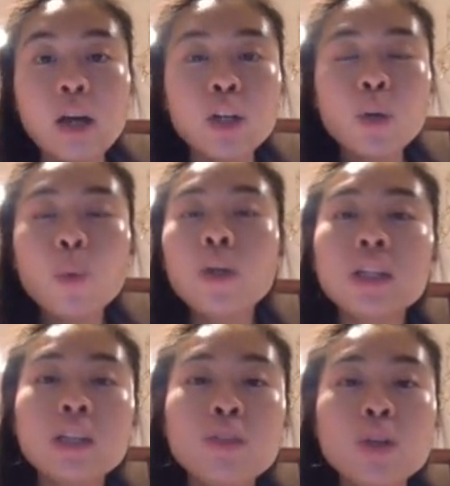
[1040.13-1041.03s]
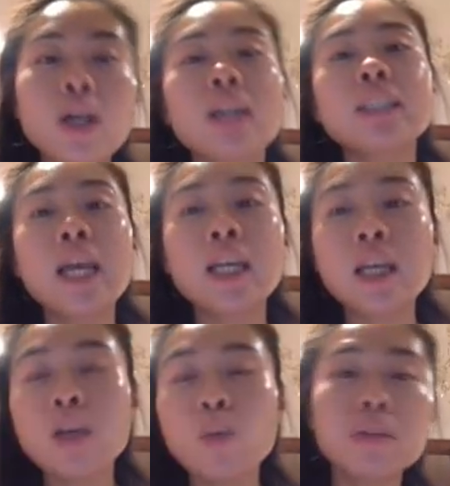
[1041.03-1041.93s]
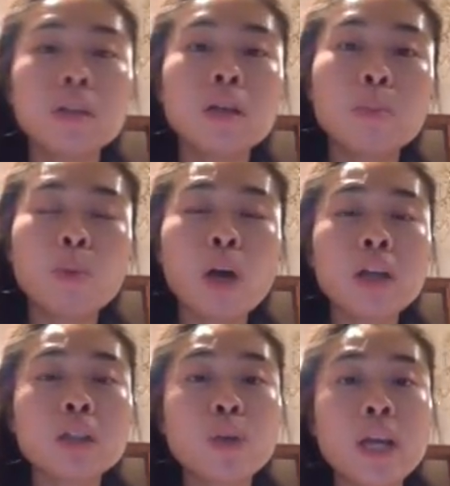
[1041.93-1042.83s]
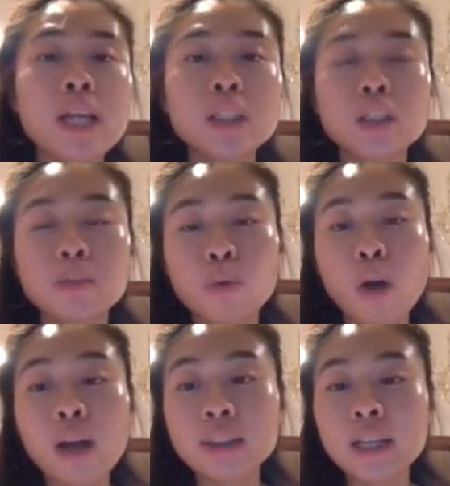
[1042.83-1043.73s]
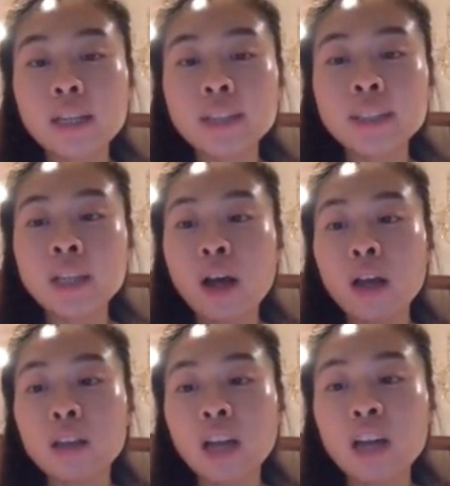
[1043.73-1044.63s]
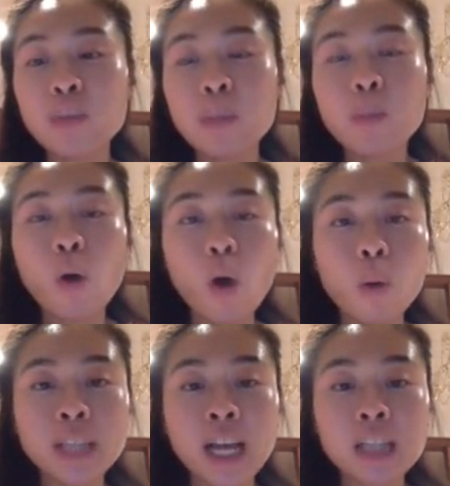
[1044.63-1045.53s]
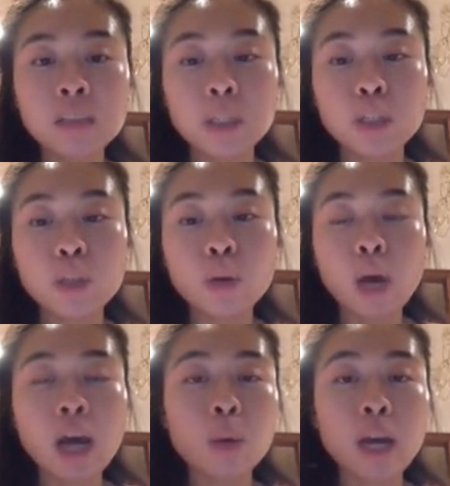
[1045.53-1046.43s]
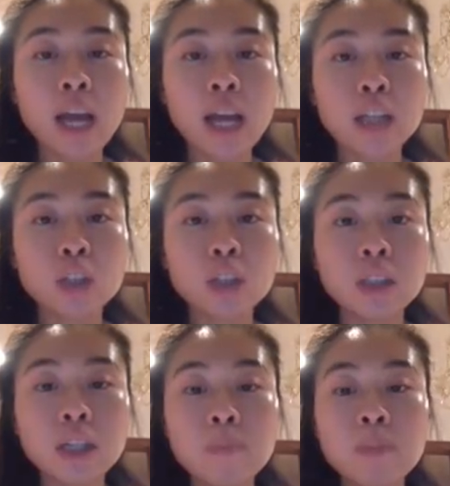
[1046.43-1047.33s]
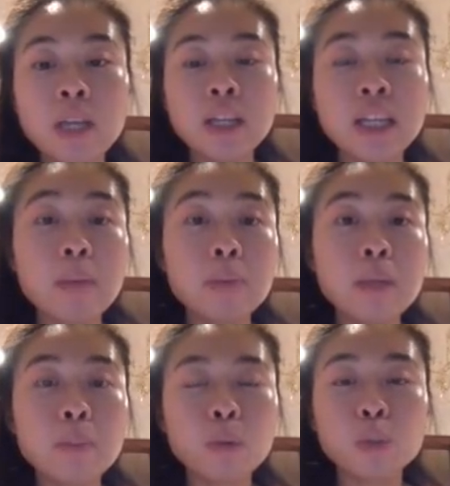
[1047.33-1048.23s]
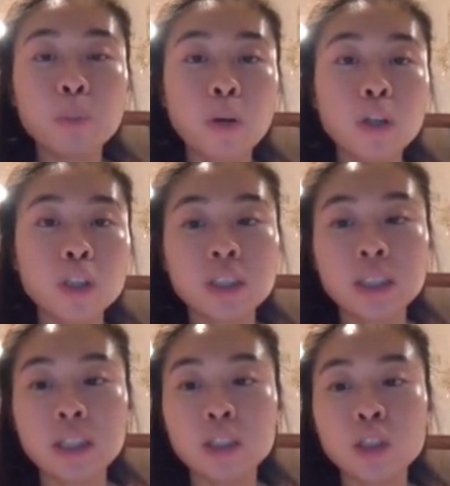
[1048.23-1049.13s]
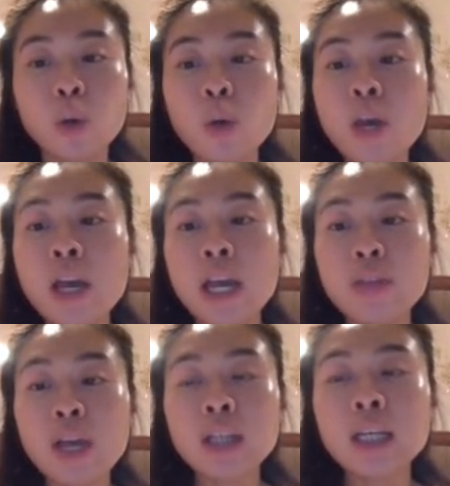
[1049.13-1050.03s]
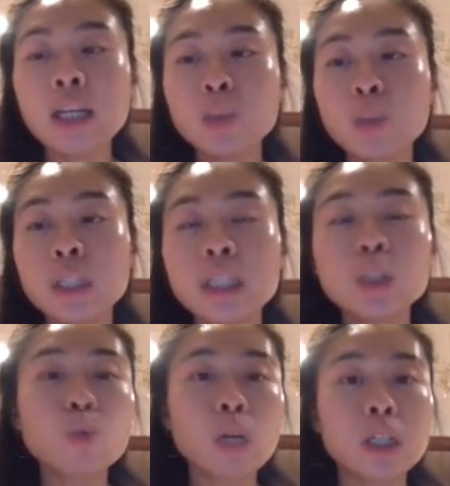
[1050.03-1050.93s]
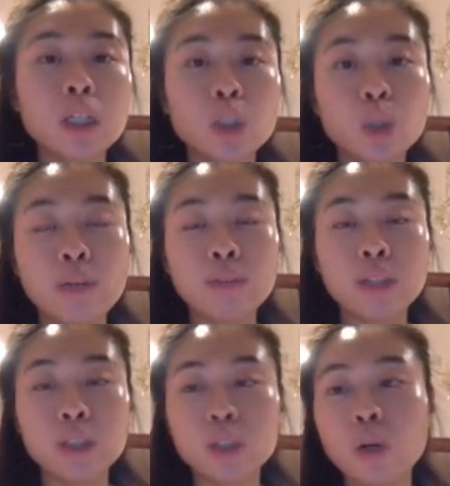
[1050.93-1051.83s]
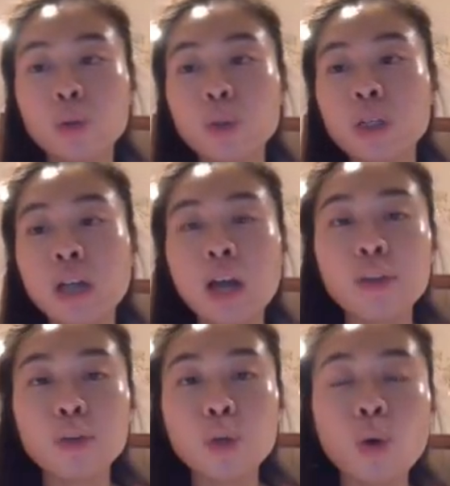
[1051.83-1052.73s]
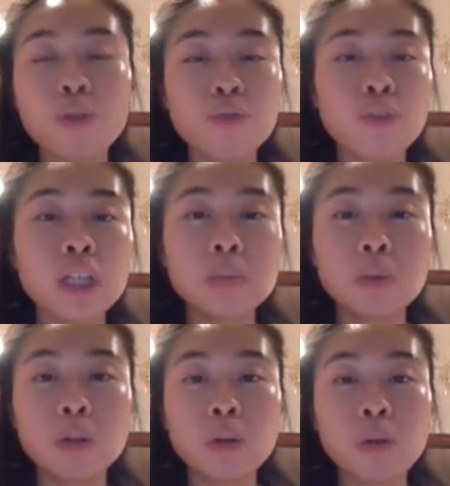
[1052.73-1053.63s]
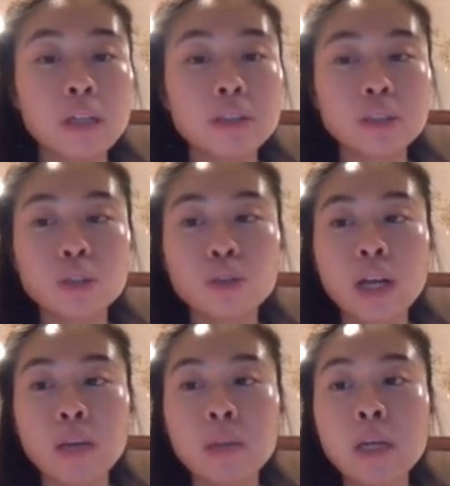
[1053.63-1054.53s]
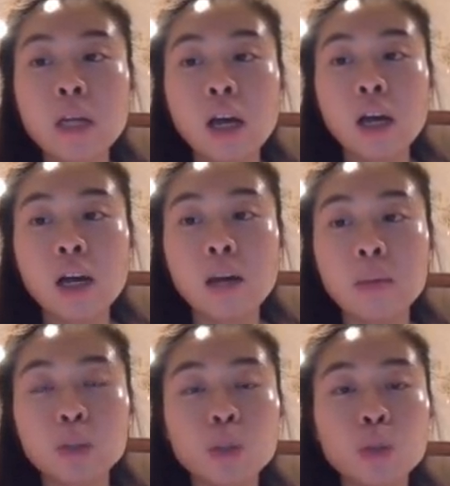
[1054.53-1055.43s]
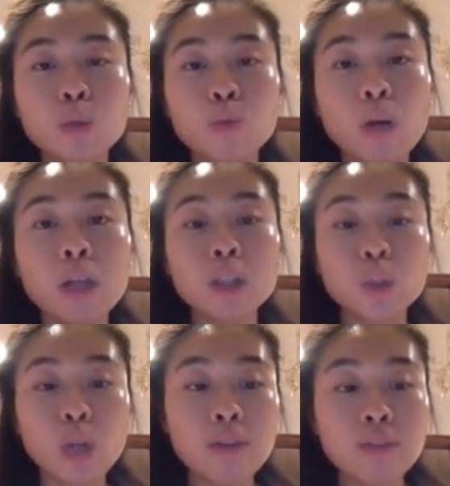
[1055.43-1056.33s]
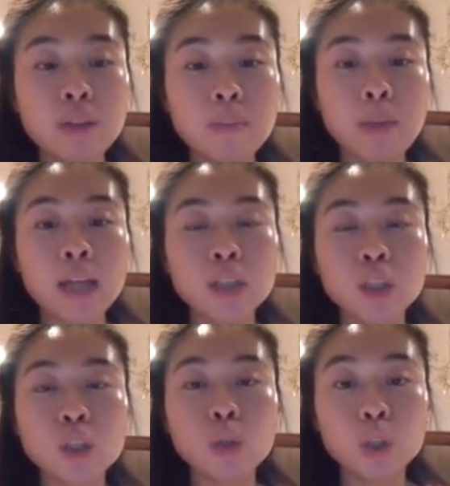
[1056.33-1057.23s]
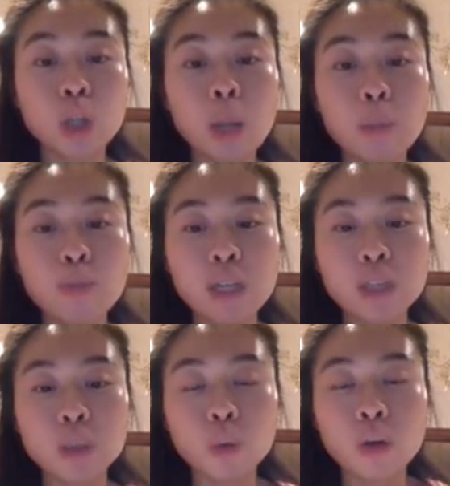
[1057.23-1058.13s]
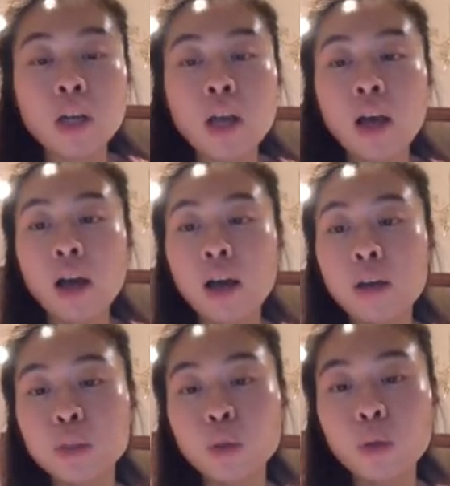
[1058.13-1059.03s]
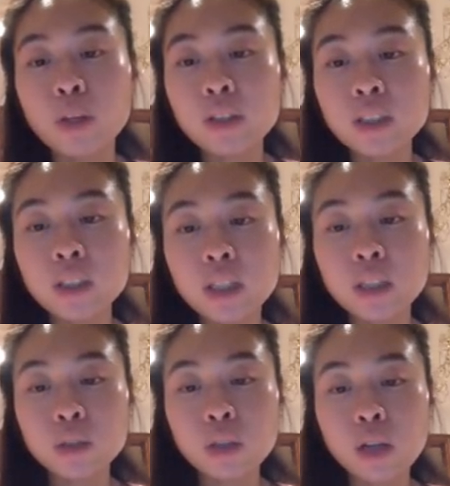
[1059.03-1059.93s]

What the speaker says: Now, I don't want to leave you guys hanging with the product creation process. A lot of people always ask me, you know, how do I actually get people to purchase it? So in that case, we need to run traffic. So you can either go on Facebook or Instagram to run traffic back to your Shopify store. So in this